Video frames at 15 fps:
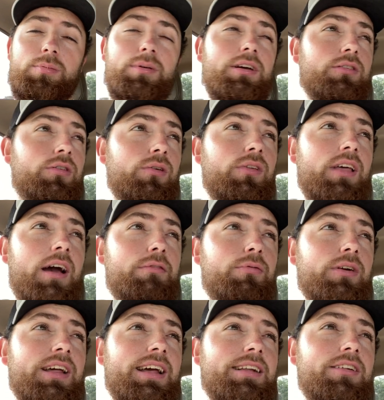because who the F
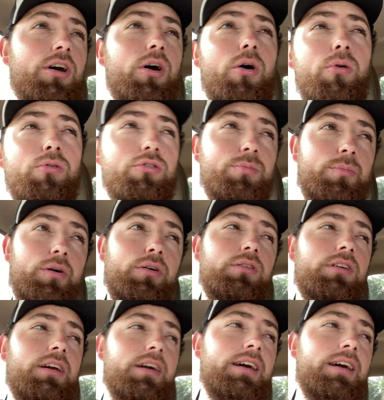would get oat milk?